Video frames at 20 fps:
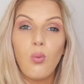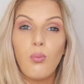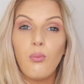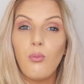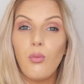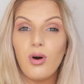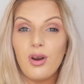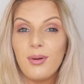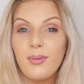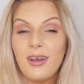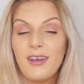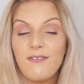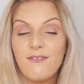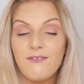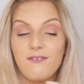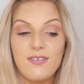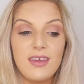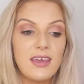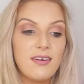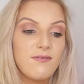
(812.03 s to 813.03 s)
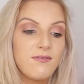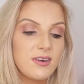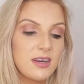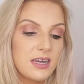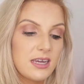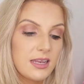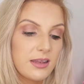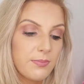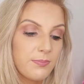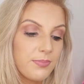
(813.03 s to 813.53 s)
one of my
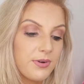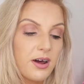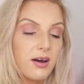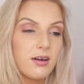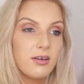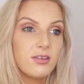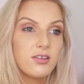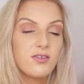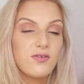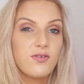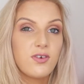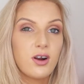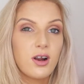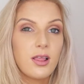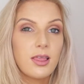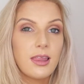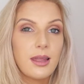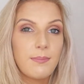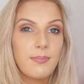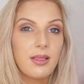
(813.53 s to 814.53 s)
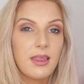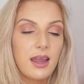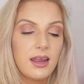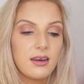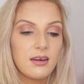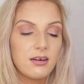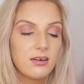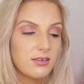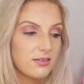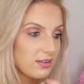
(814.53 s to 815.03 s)
favourite brands for lip
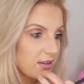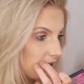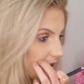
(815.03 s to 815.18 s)
liners